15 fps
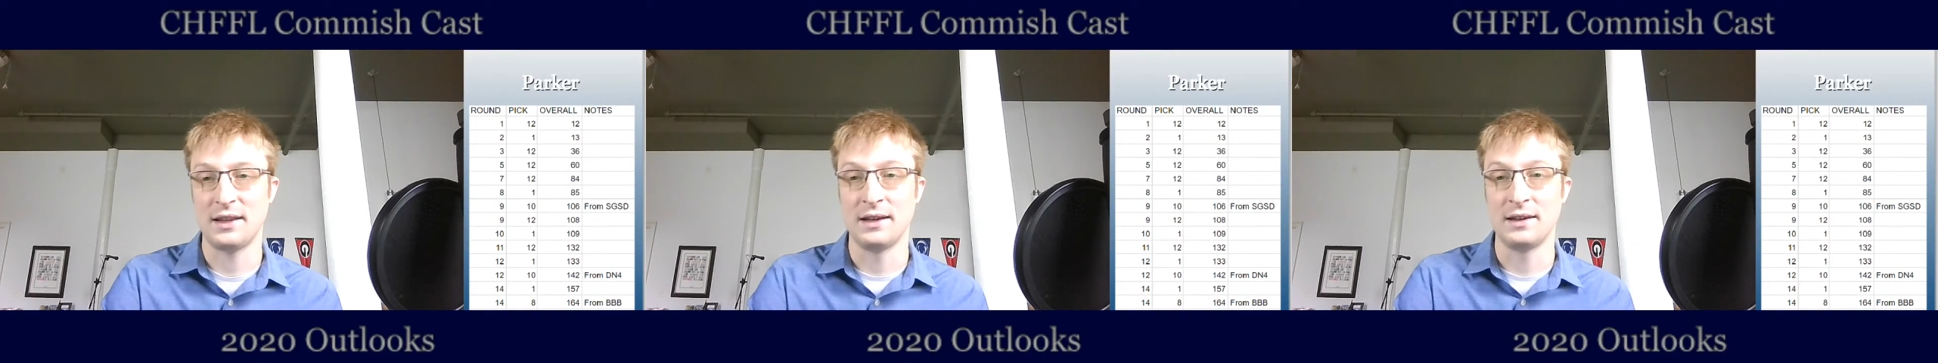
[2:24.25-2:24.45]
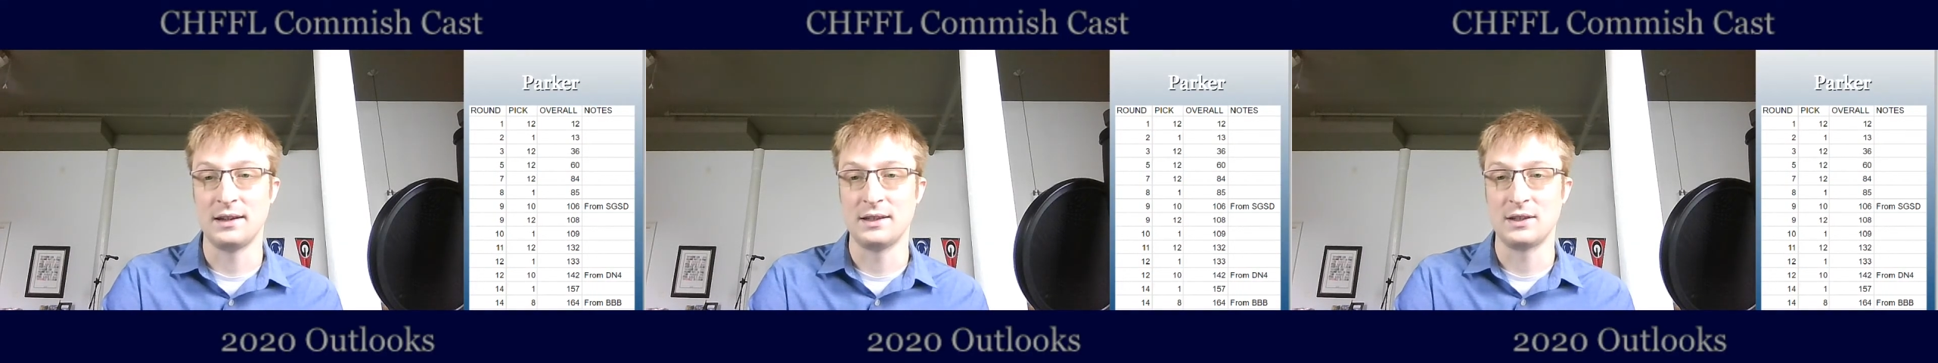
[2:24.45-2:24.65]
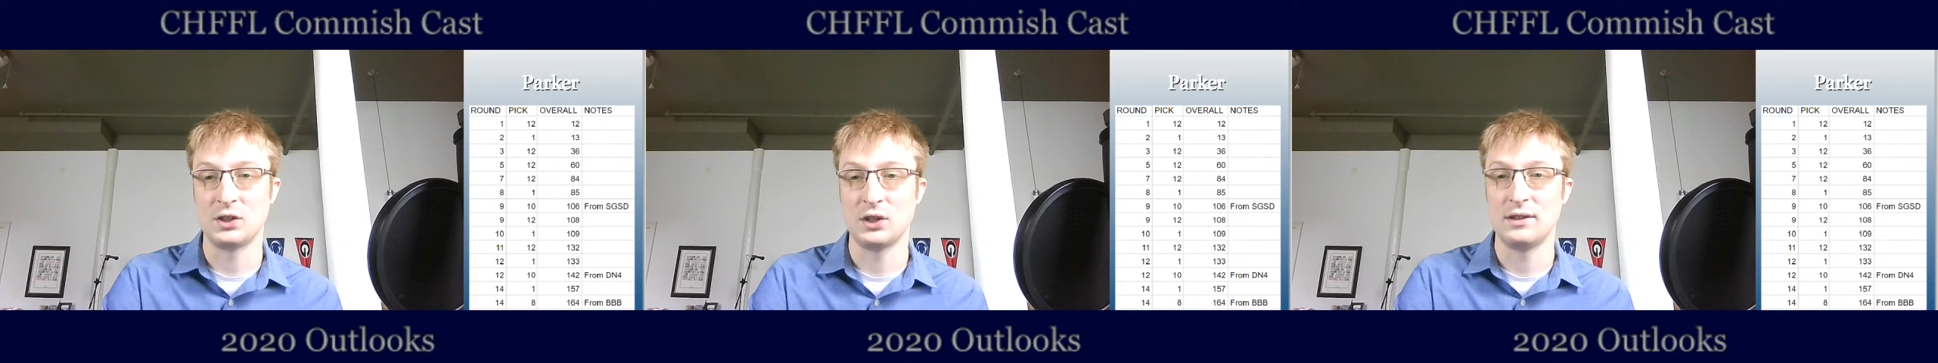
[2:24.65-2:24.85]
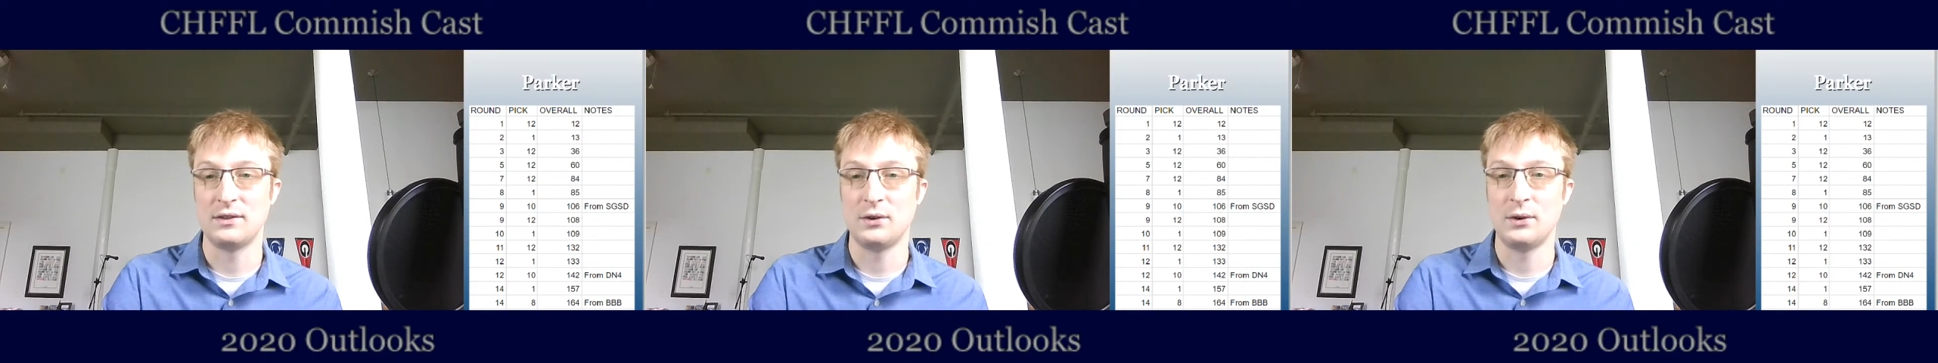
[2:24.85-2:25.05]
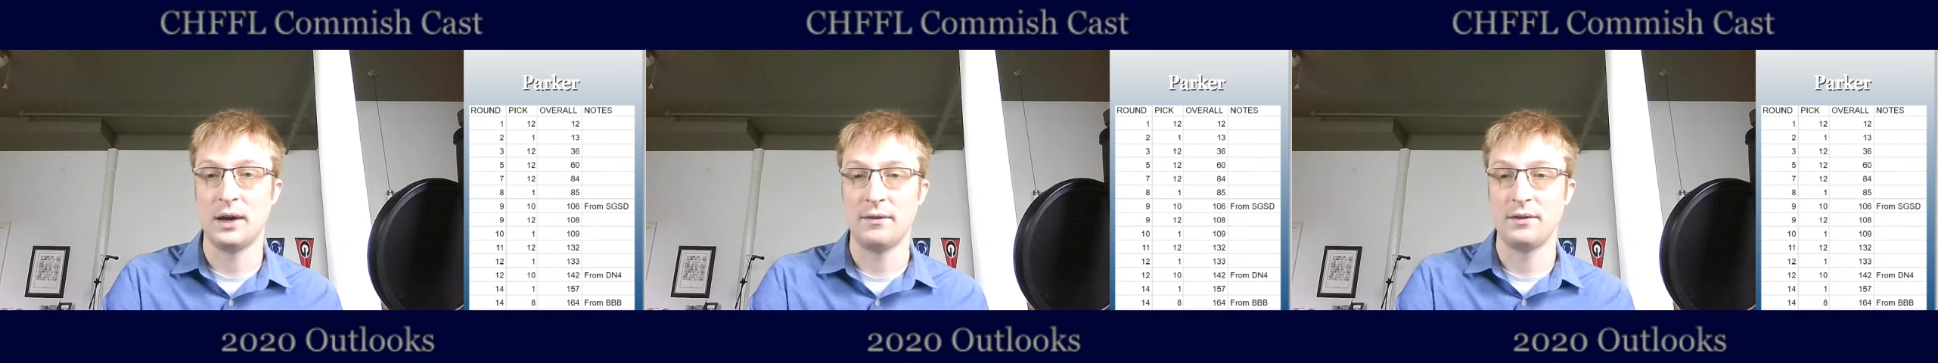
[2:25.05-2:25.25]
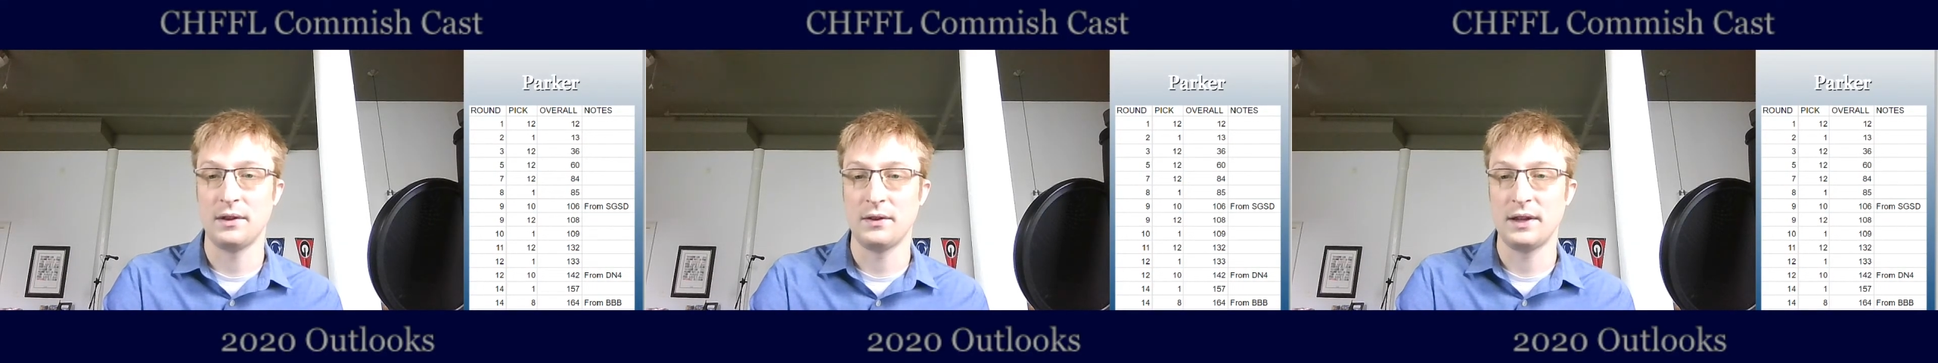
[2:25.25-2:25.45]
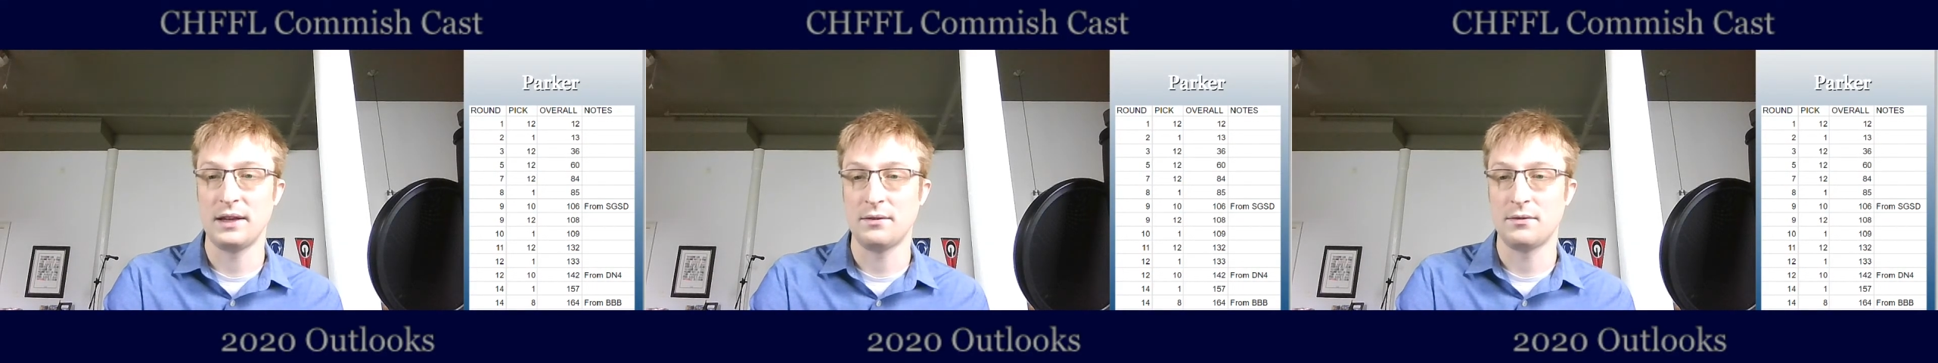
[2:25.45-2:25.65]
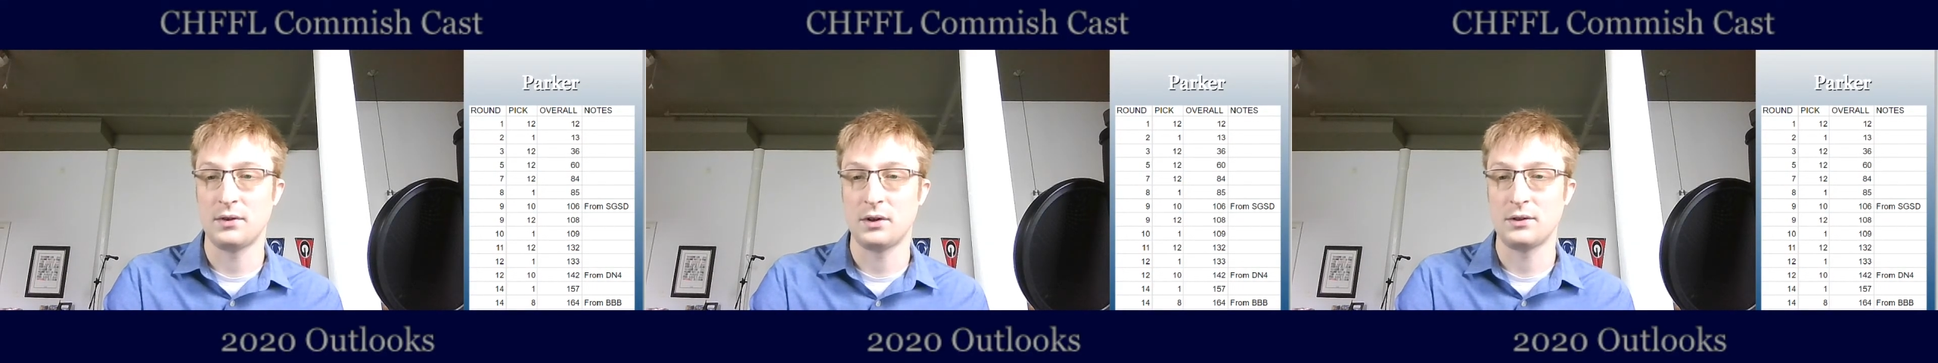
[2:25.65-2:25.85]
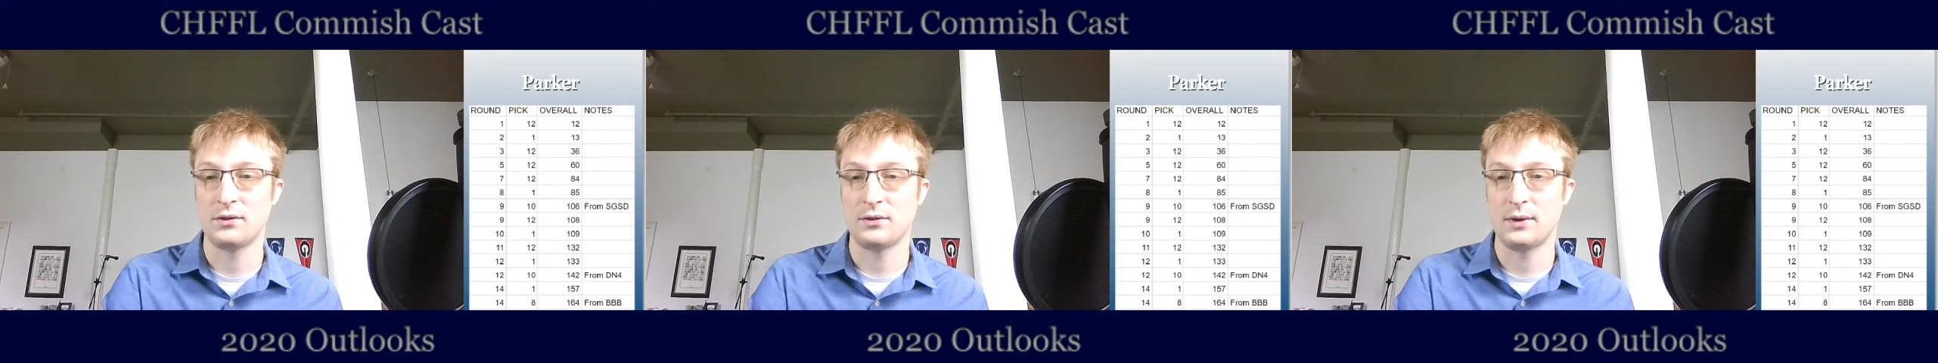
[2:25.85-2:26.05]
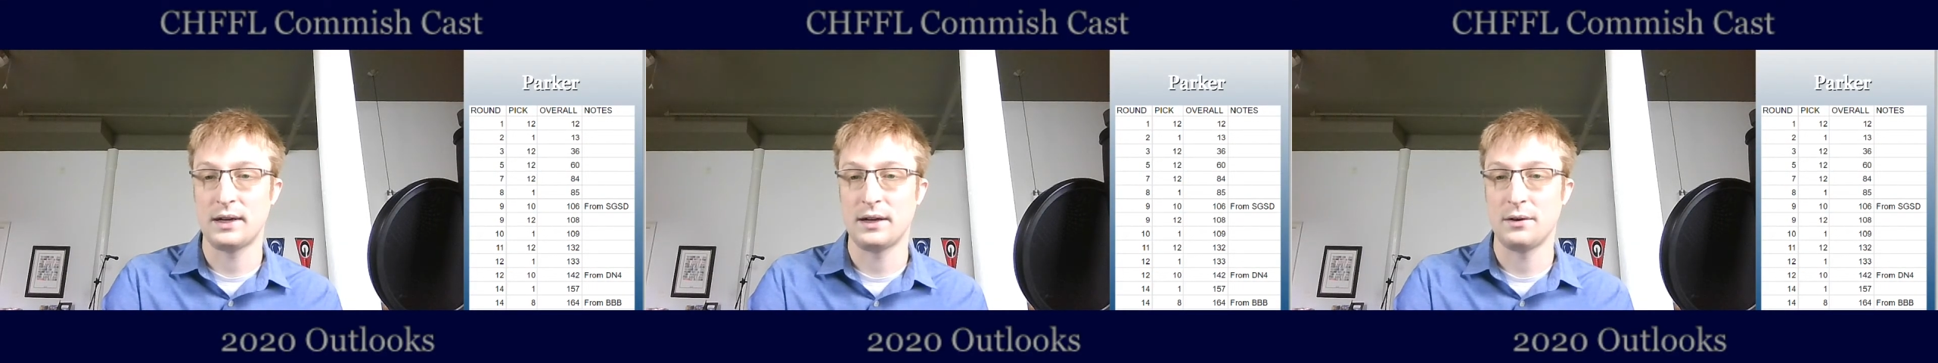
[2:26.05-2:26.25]
in addition to having the late
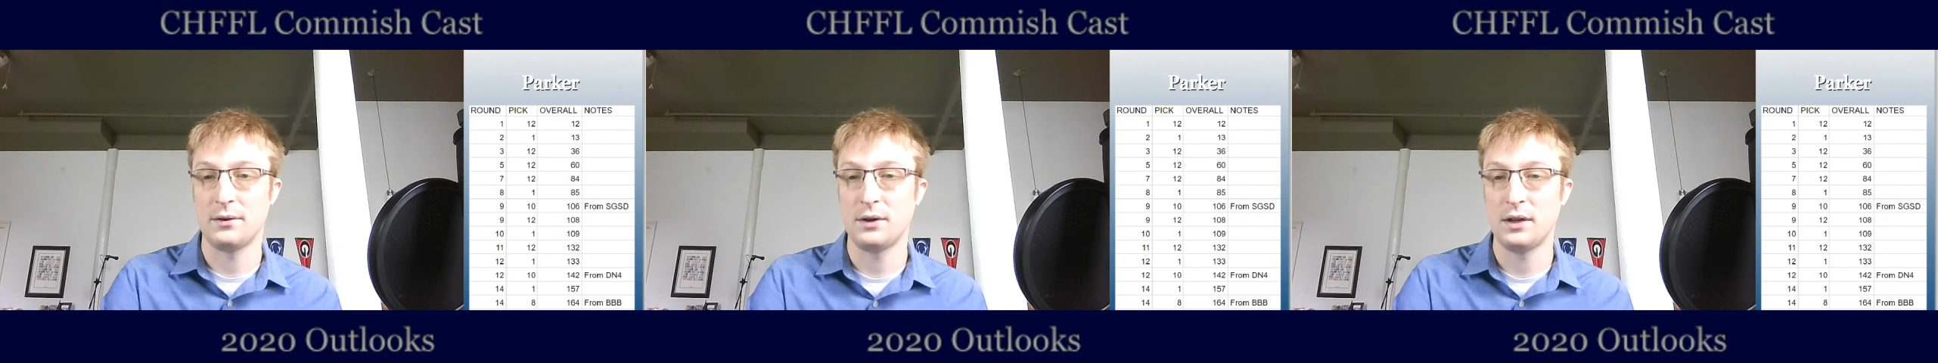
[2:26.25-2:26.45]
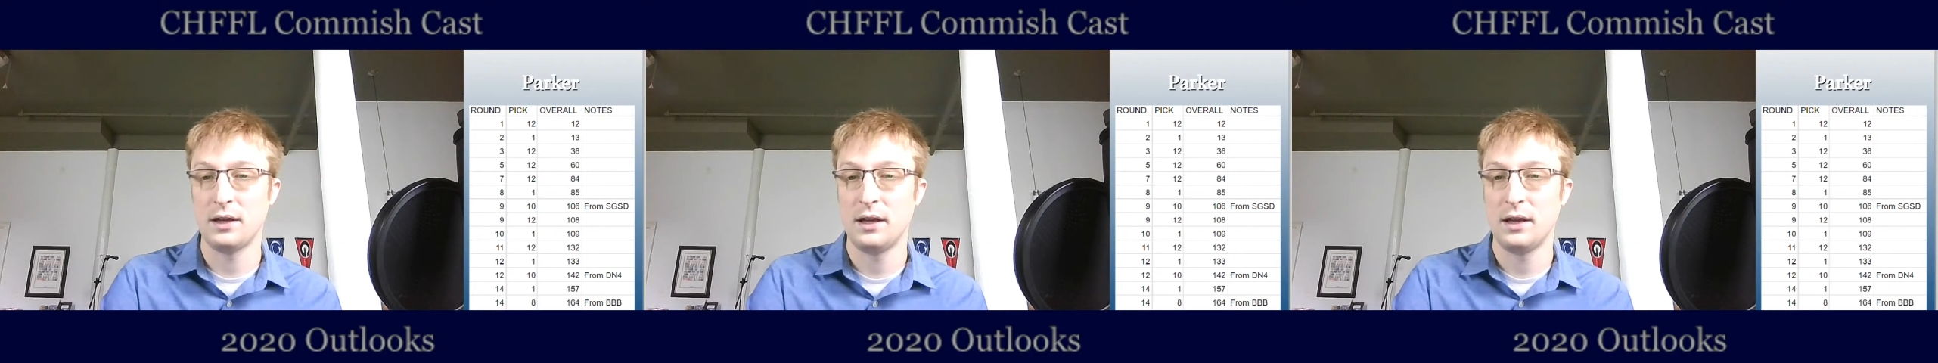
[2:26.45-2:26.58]
first round,